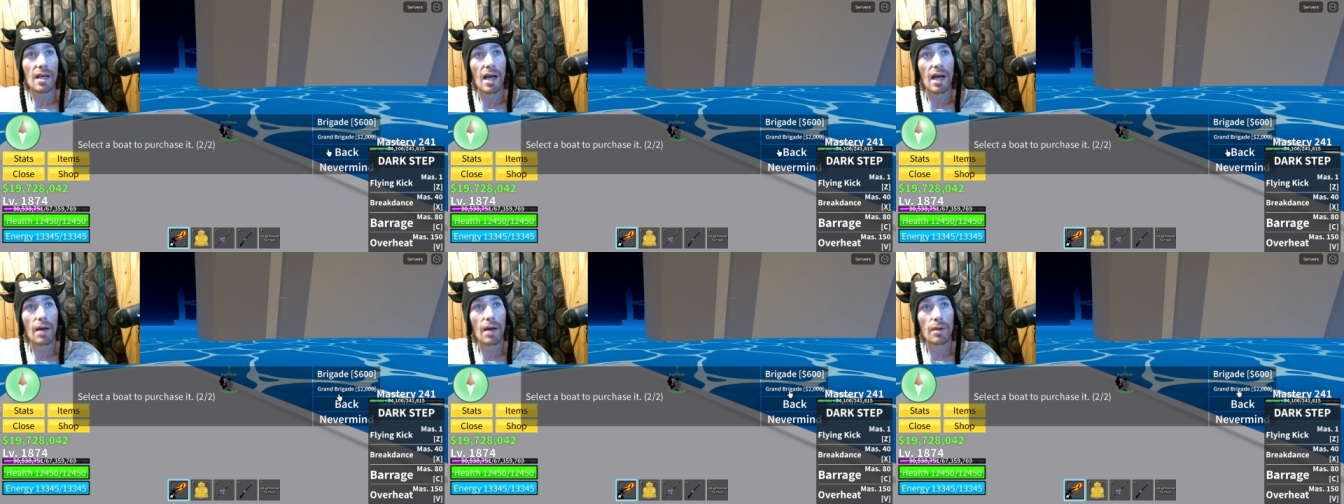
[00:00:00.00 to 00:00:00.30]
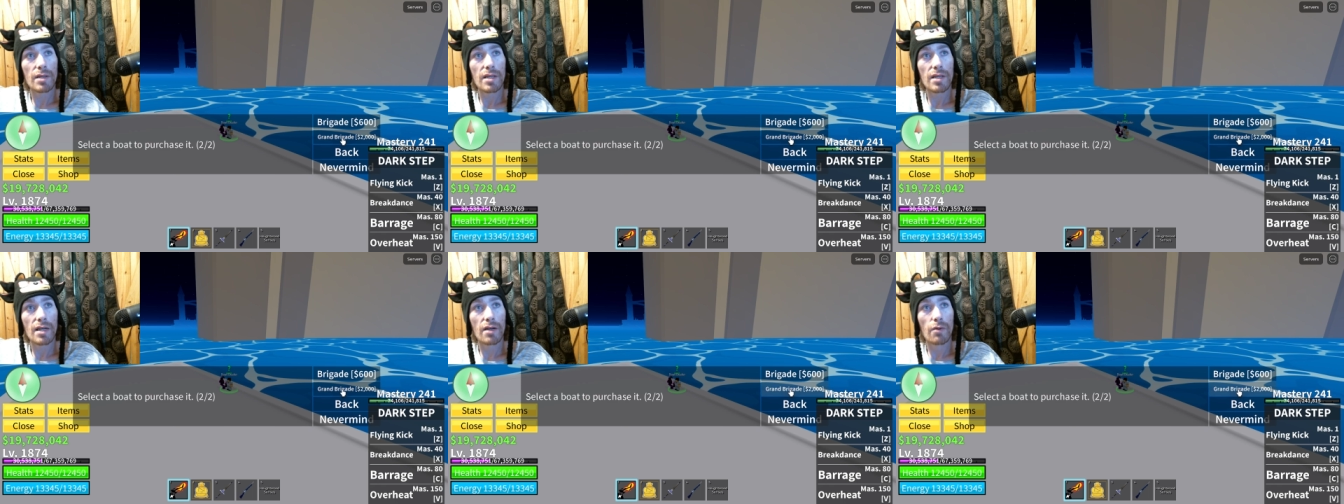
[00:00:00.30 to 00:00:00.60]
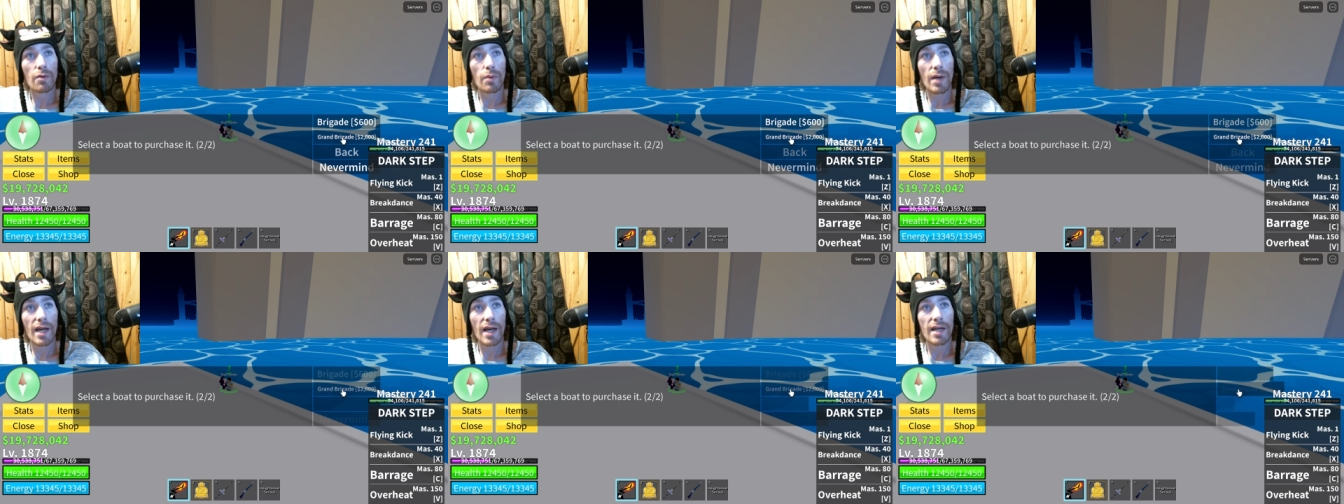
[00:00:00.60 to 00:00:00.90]
I want a
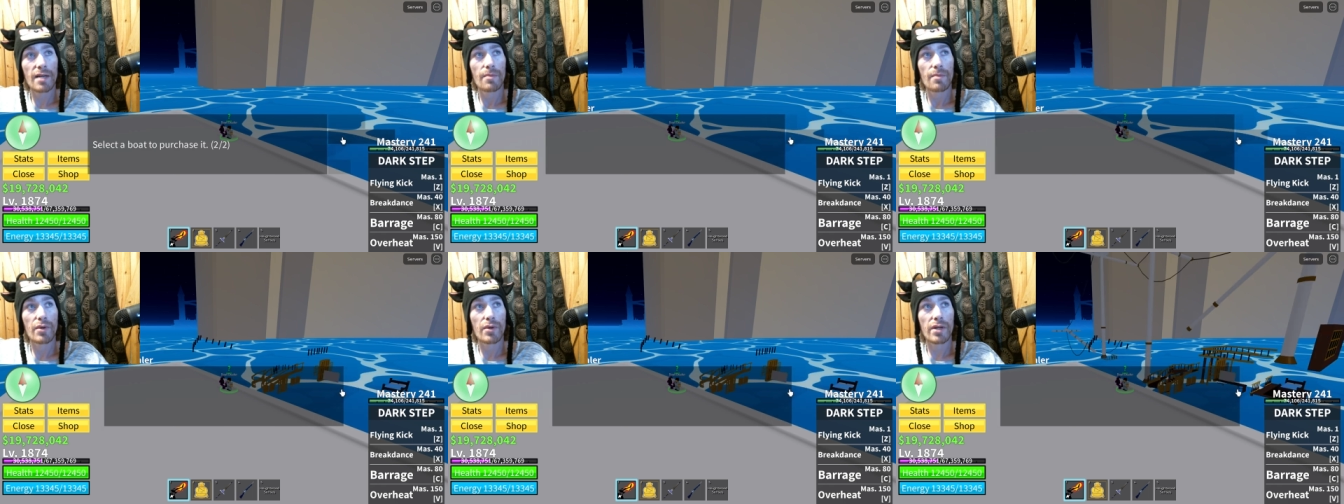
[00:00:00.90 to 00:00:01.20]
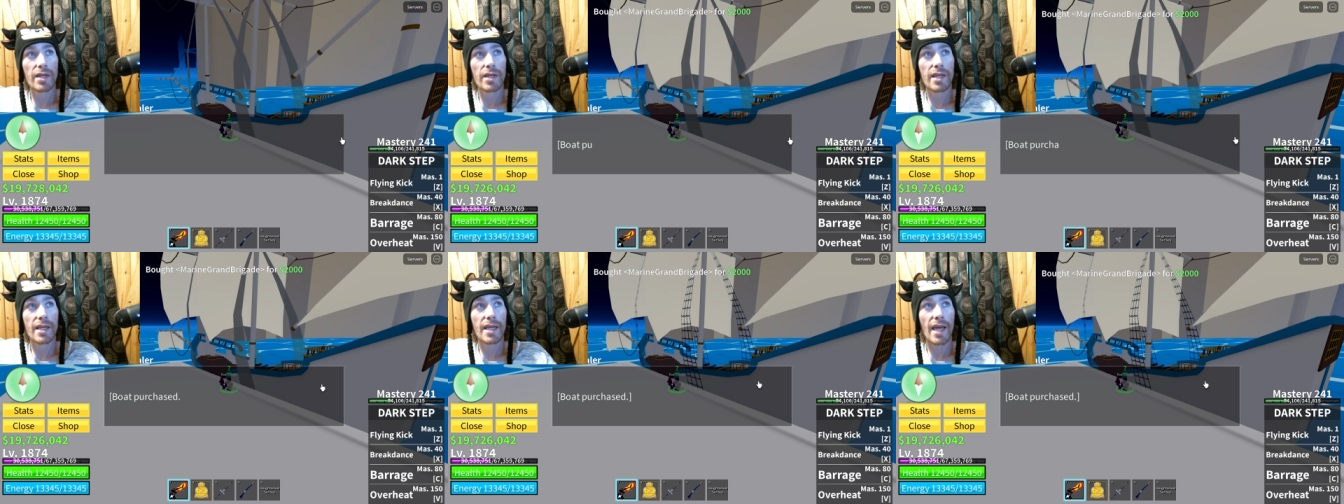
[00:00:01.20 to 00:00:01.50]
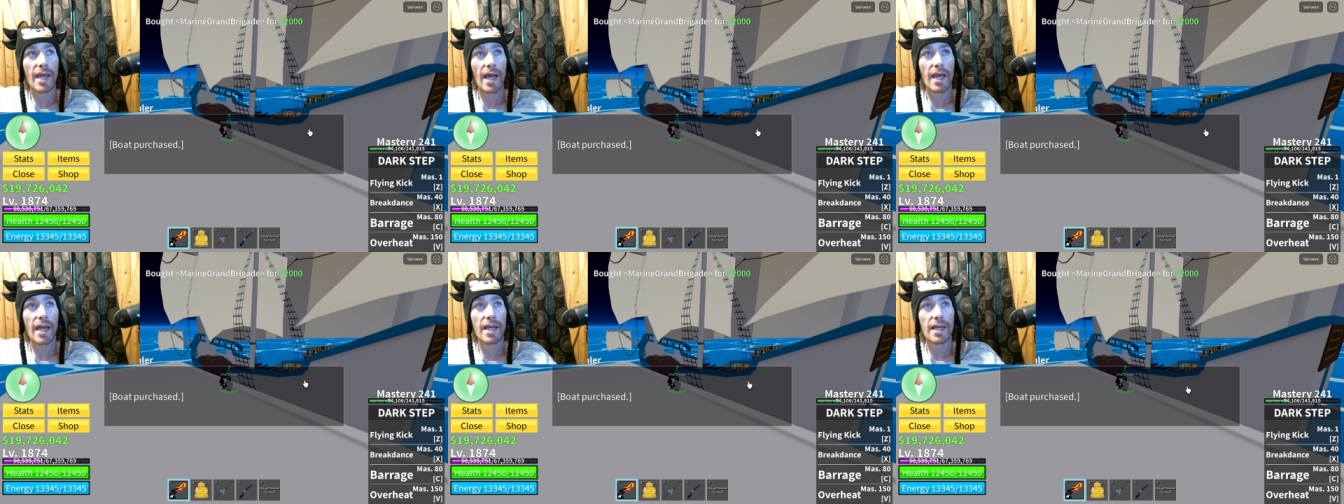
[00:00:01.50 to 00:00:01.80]
Grand
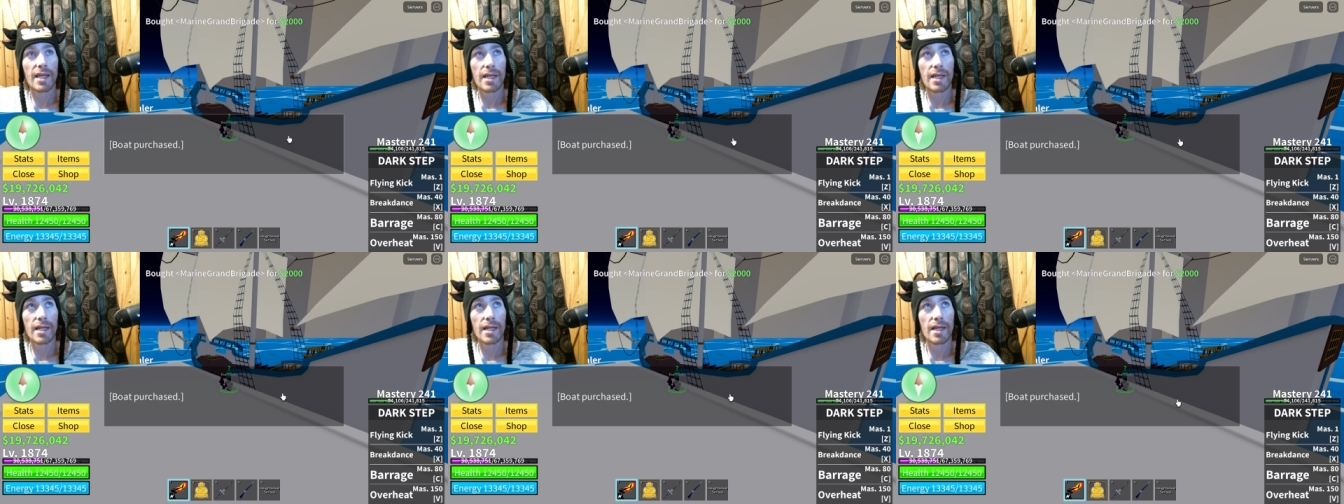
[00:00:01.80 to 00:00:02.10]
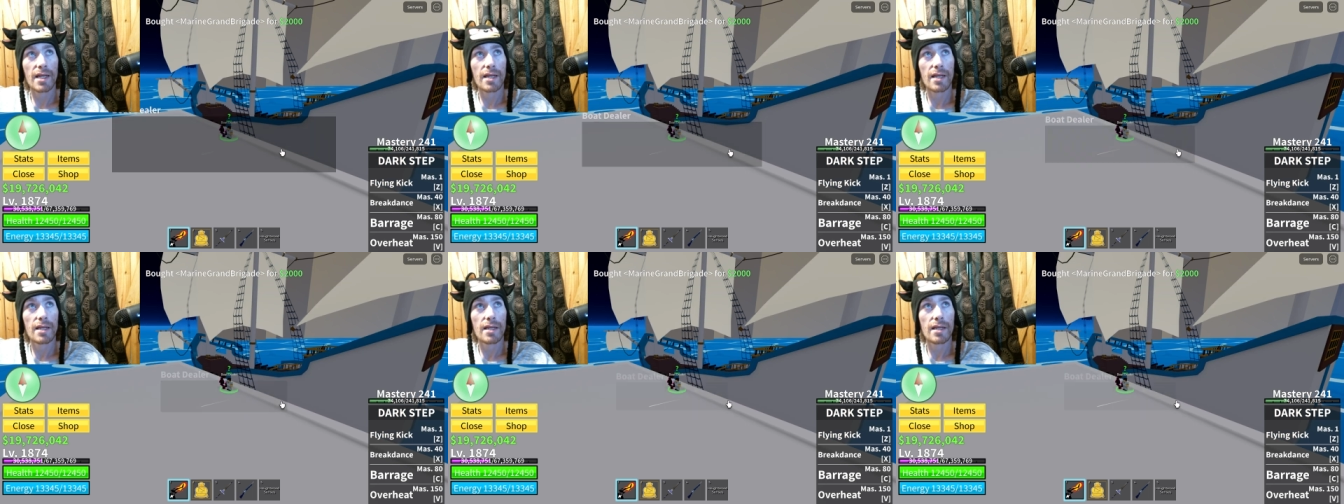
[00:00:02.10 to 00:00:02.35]
Brigade.